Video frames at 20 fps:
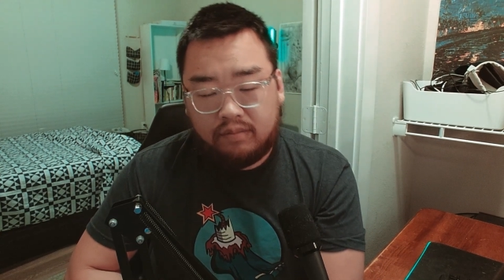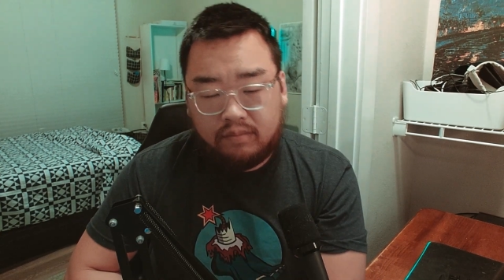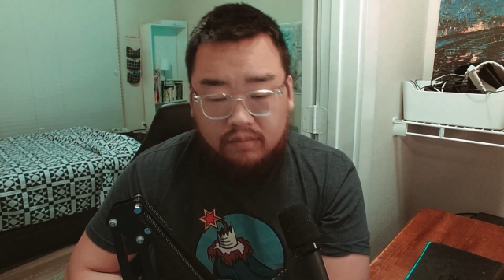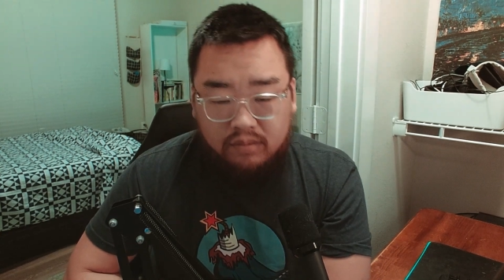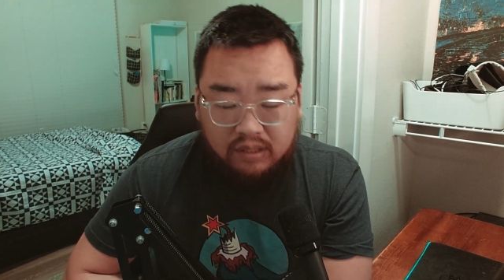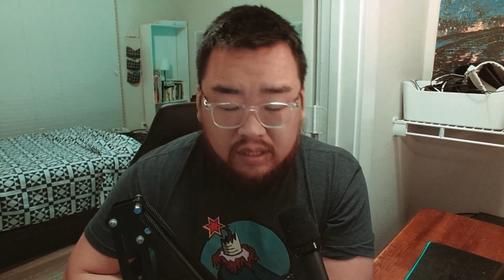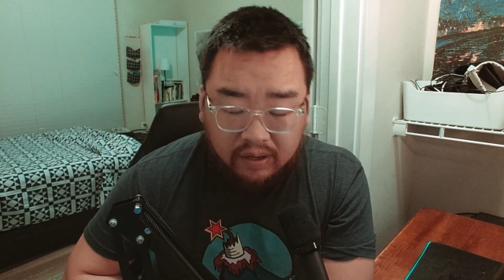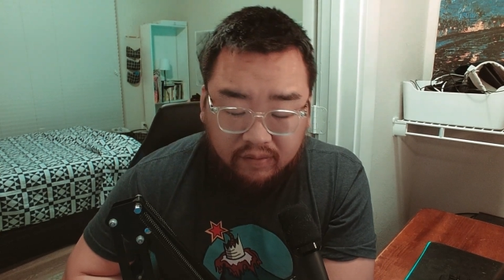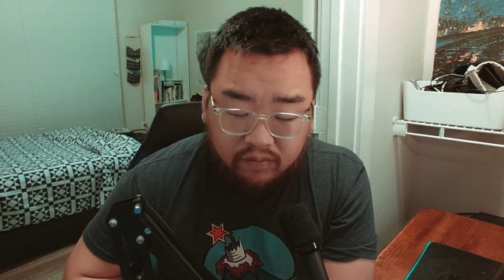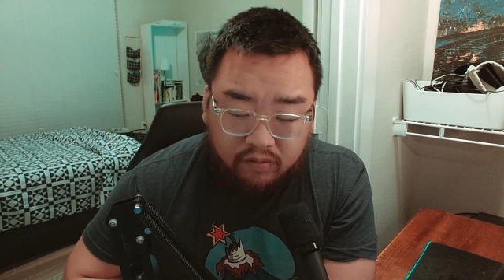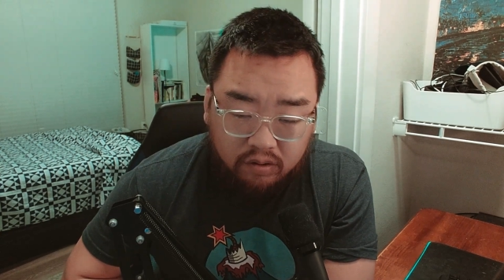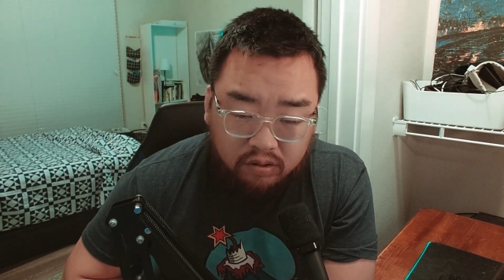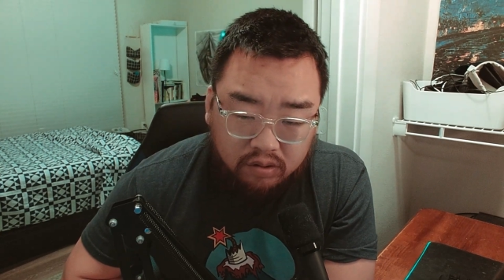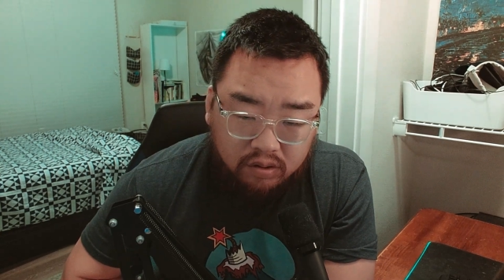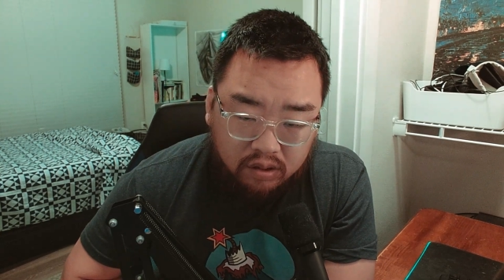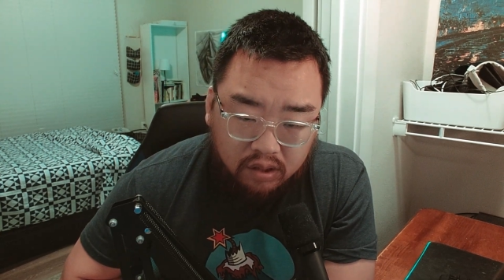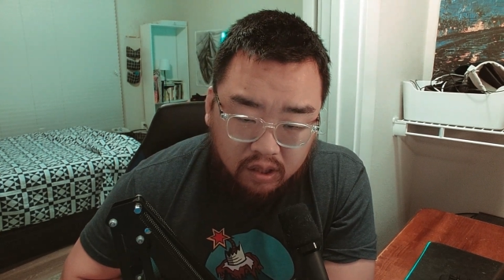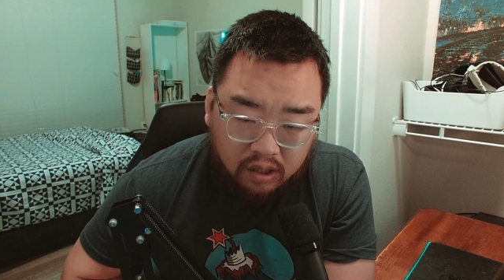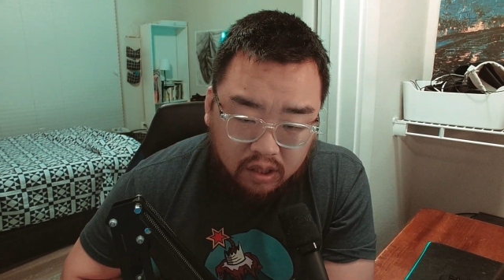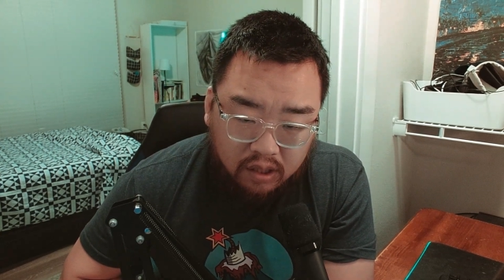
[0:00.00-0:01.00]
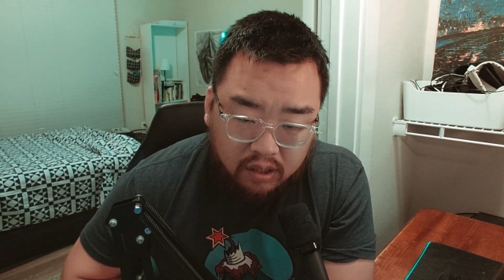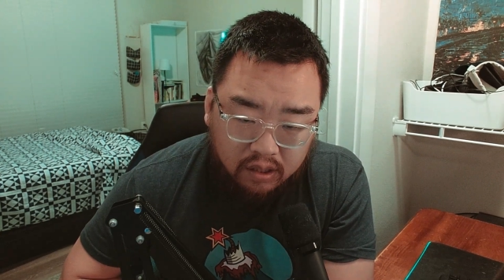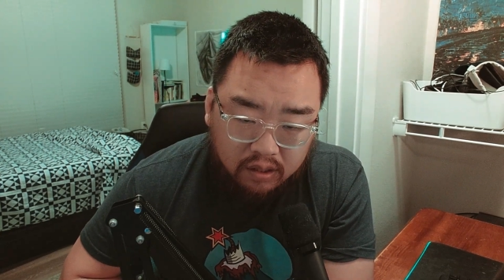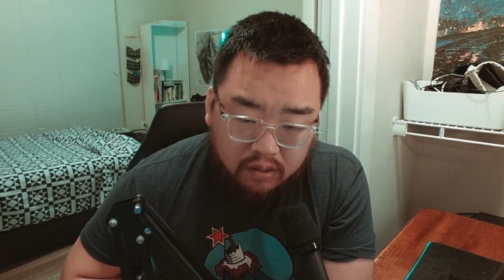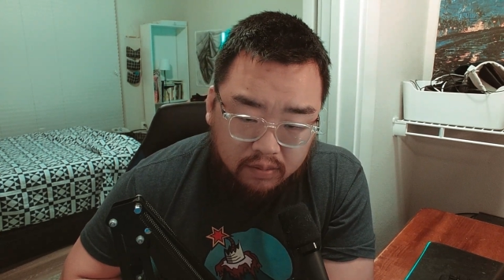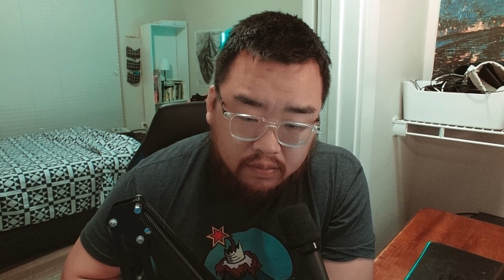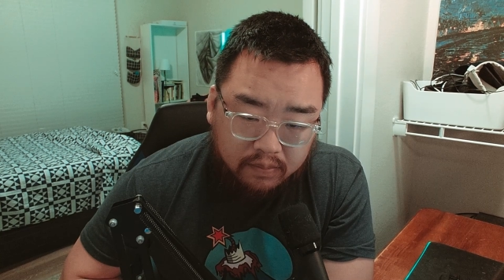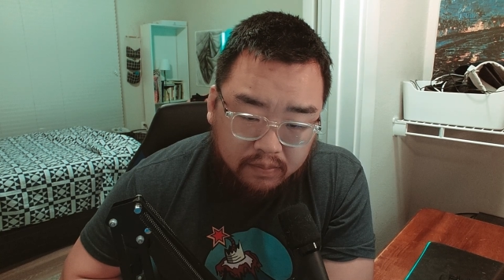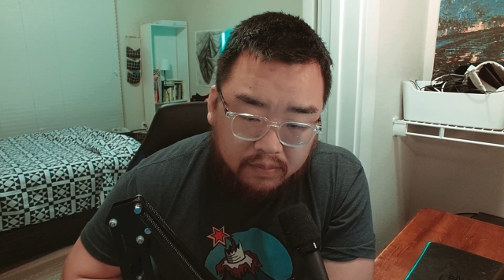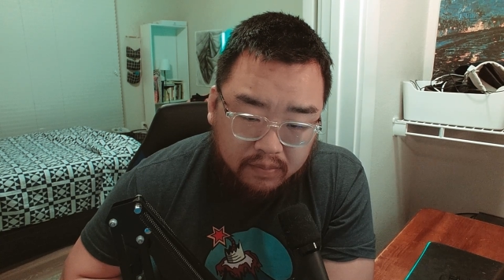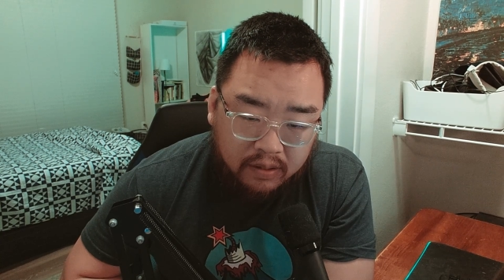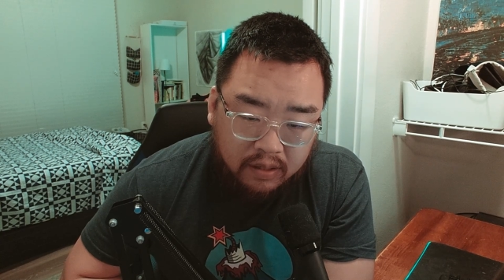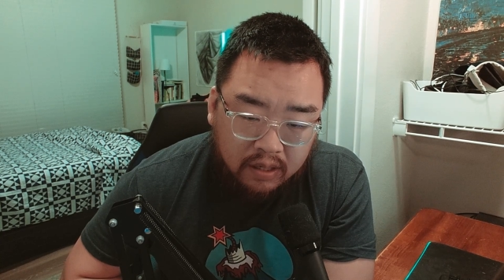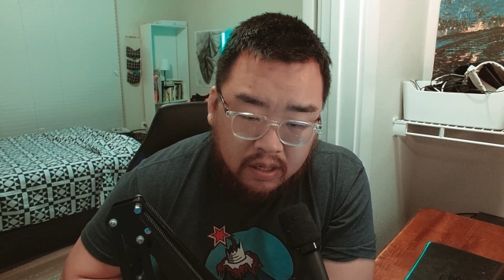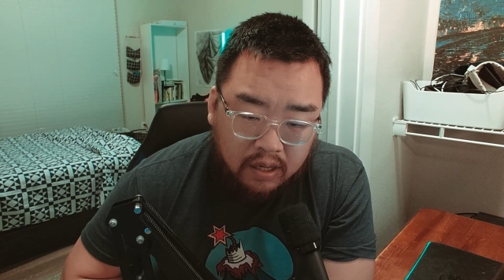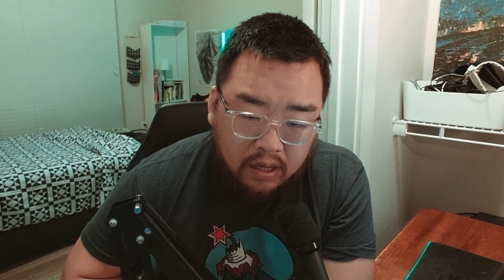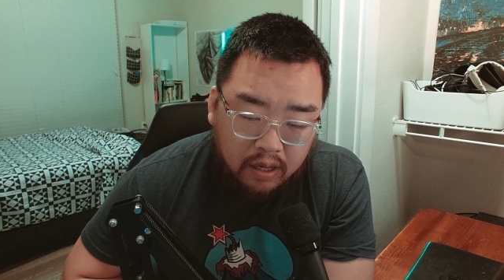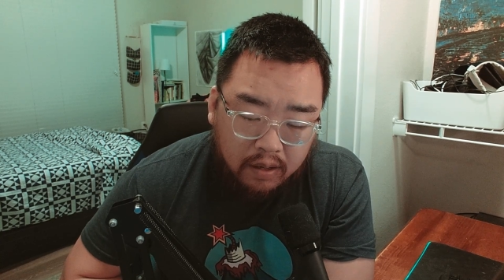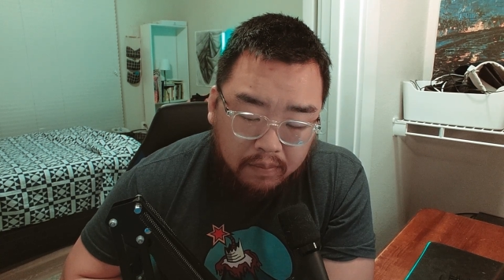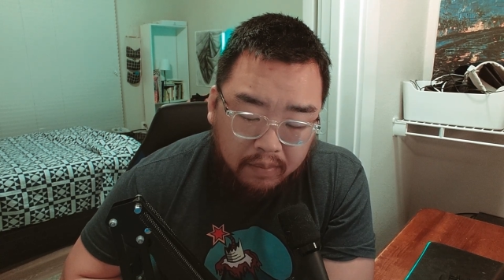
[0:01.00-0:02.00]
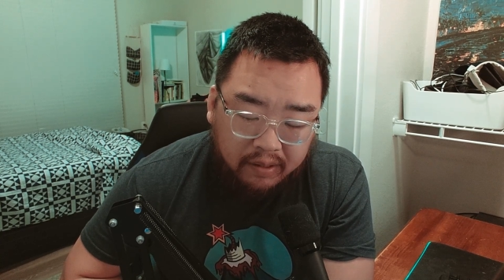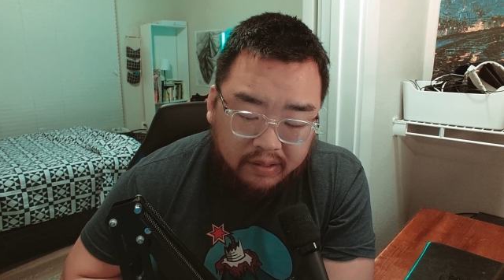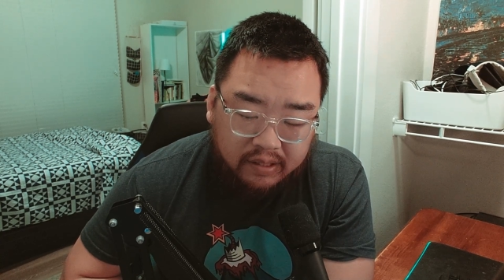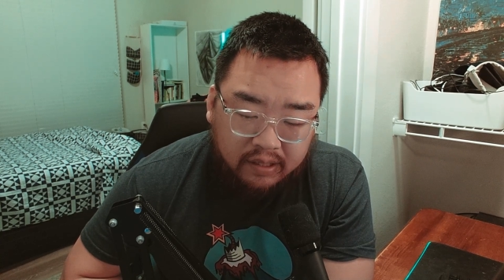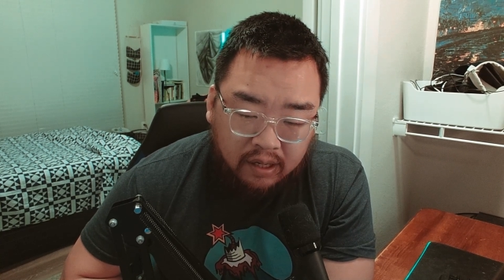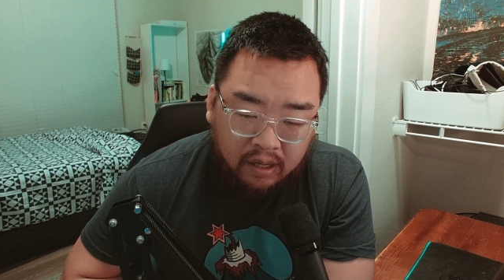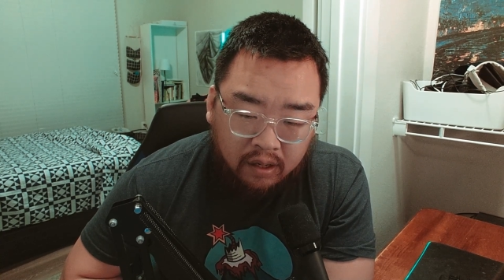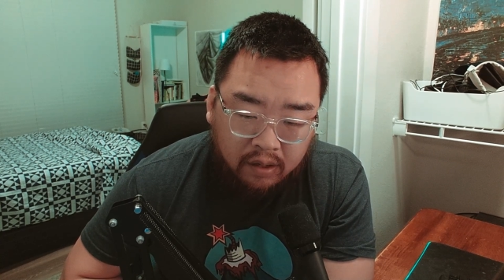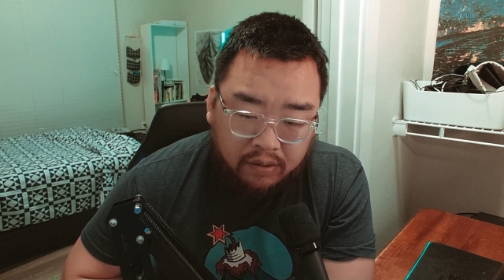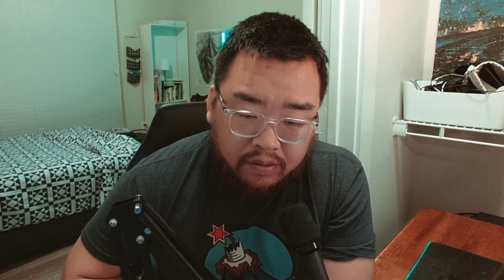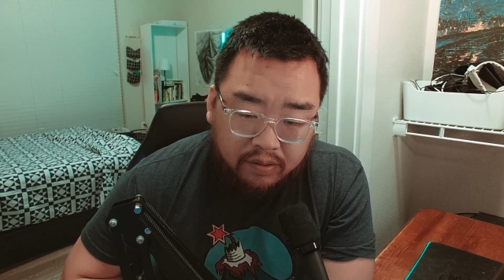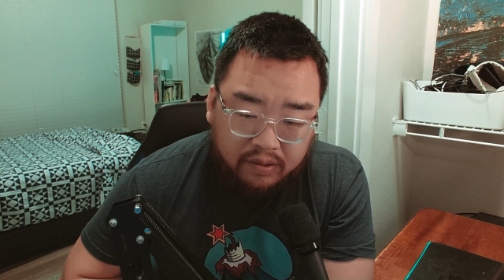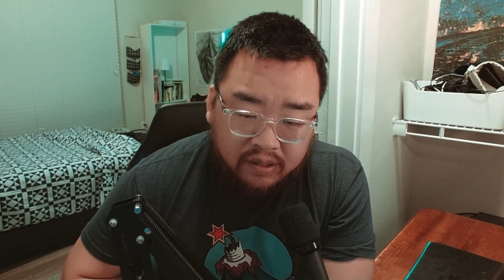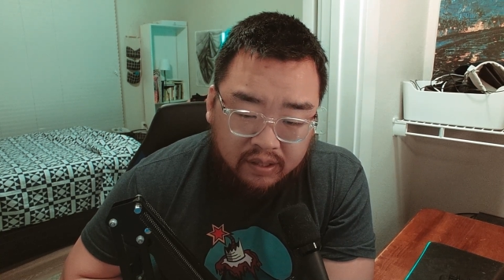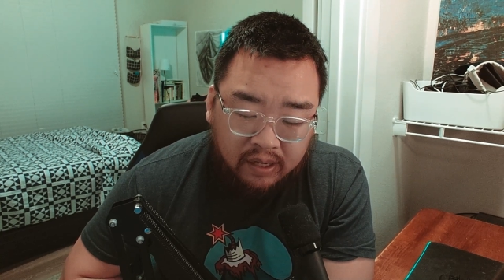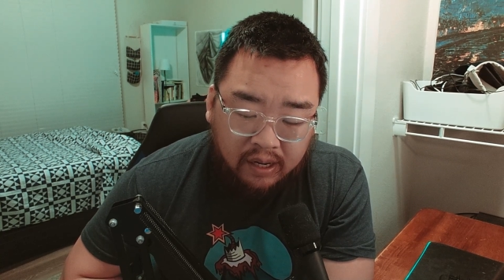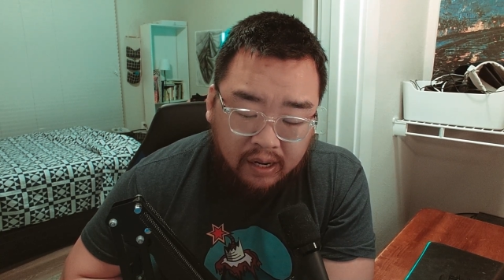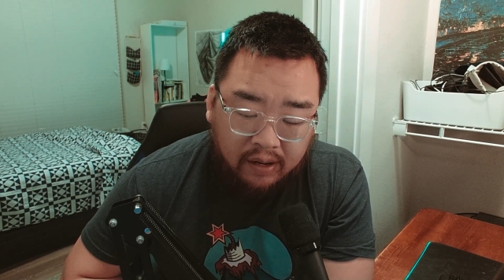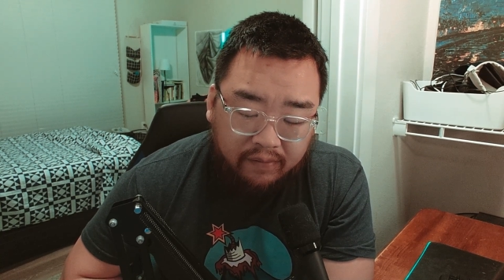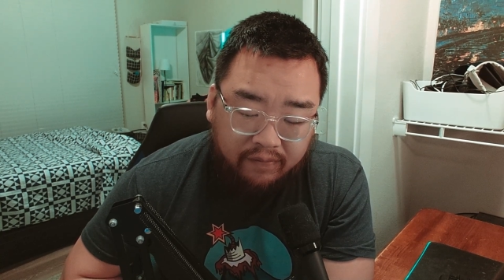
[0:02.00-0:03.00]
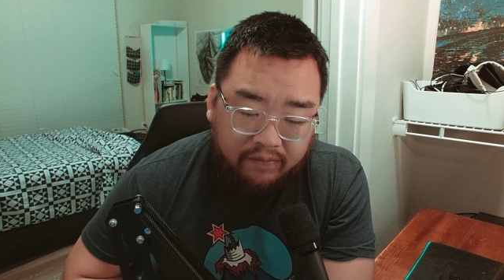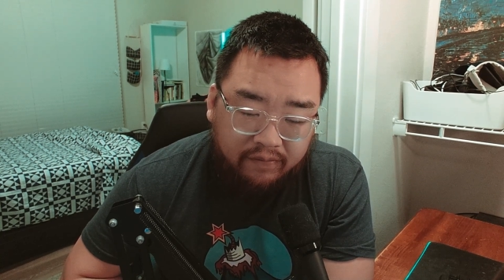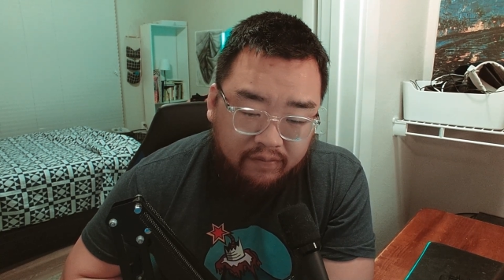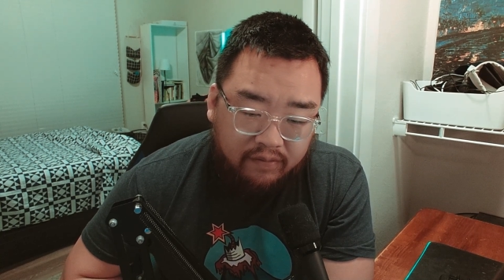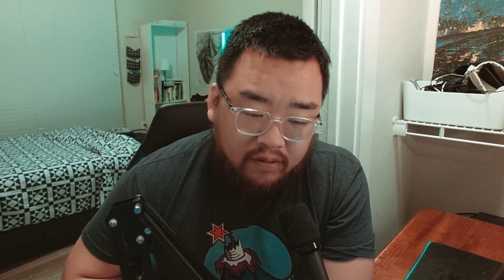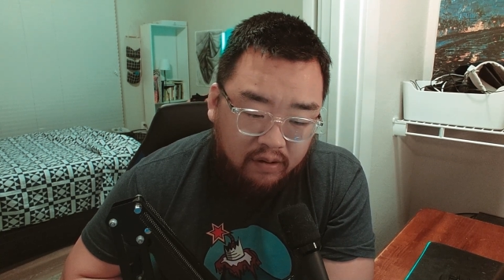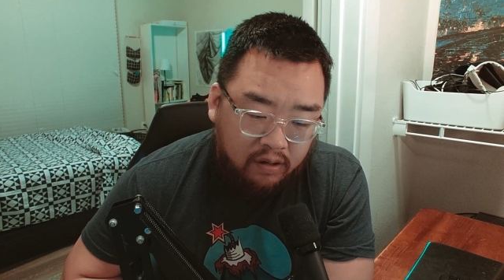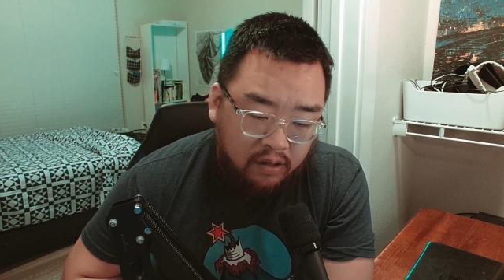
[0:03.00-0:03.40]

several mental health staff.